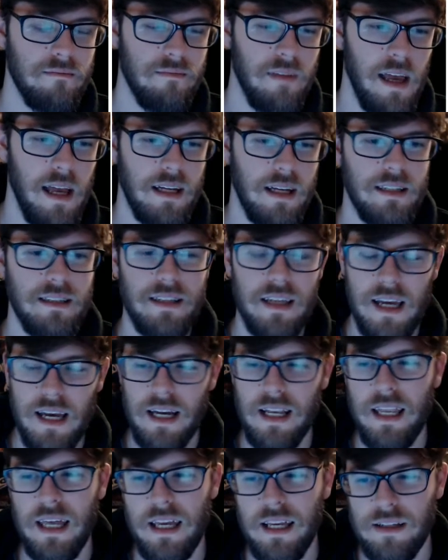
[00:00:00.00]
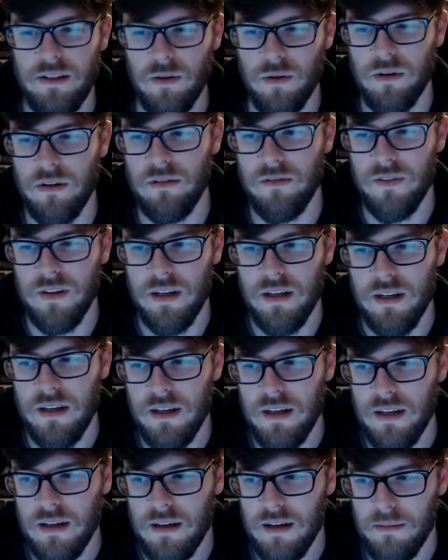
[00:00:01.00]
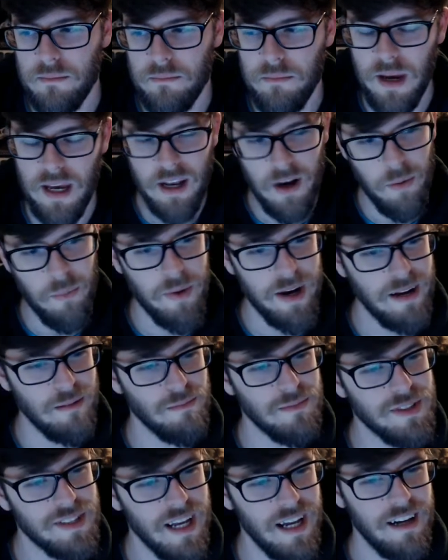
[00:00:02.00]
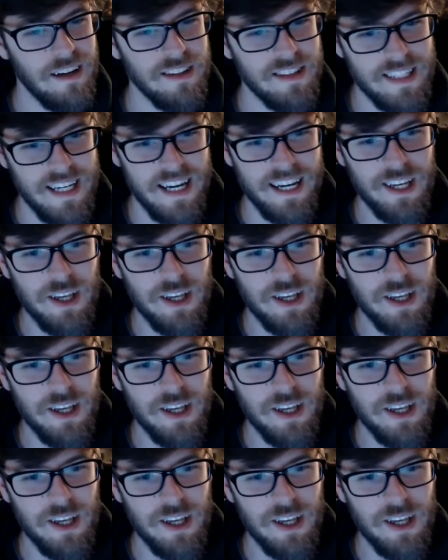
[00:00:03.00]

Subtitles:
As any sort of mana ramp style deck,